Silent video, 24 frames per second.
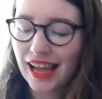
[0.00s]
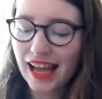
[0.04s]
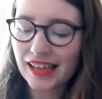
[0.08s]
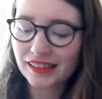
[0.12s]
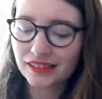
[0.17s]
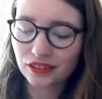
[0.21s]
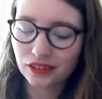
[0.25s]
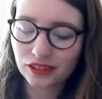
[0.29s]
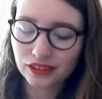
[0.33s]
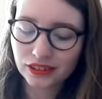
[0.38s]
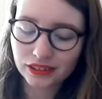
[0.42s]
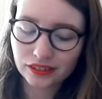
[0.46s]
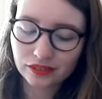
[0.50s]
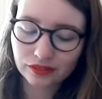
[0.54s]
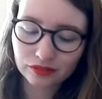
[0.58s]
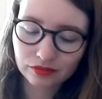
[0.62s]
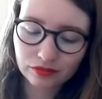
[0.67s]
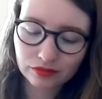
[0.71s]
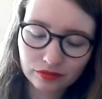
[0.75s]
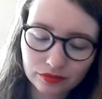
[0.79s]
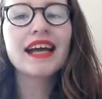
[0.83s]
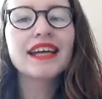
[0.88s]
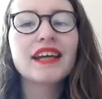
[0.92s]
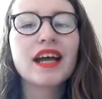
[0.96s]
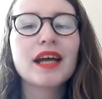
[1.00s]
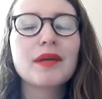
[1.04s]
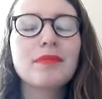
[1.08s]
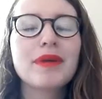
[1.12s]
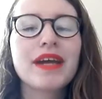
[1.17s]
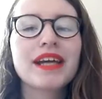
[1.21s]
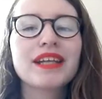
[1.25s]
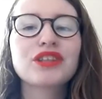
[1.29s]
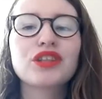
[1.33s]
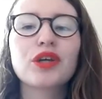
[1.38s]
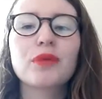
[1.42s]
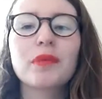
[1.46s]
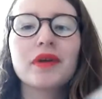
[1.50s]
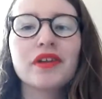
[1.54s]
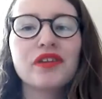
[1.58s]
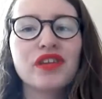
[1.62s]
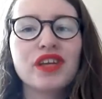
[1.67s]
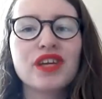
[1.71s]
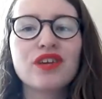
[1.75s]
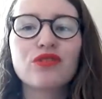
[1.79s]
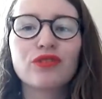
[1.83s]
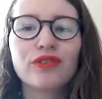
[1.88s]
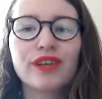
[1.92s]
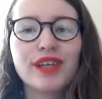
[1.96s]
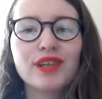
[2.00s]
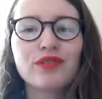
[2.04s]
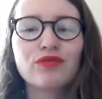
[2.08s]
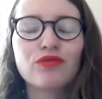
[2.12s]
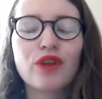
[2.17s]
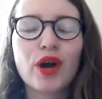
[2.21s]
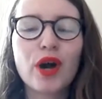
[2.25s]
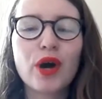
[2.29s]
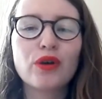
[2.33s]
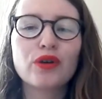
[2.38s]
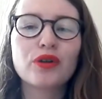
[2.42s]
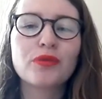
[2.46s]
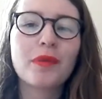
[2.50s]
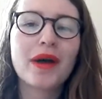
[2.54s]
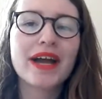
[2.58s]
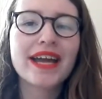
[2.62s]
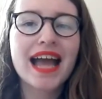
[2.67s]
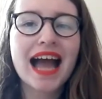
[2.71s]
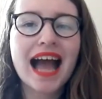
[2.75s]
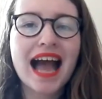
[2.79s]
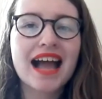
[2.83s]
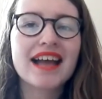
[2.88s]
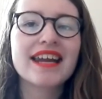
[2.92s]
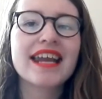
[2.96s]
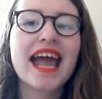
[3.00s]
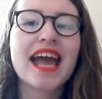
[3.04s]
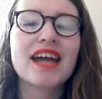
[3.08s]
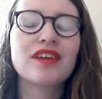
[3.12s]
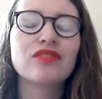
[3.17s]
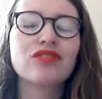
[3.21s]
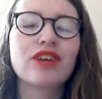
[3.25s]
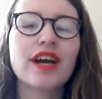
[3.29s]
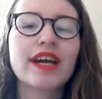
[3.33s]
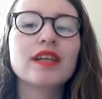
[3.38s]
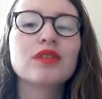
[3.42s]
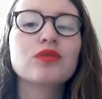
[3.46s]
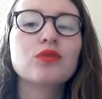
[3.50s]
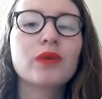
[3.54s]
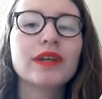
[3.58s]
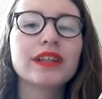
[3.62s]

Adult. And I picked up The Green Road by Anne Enright,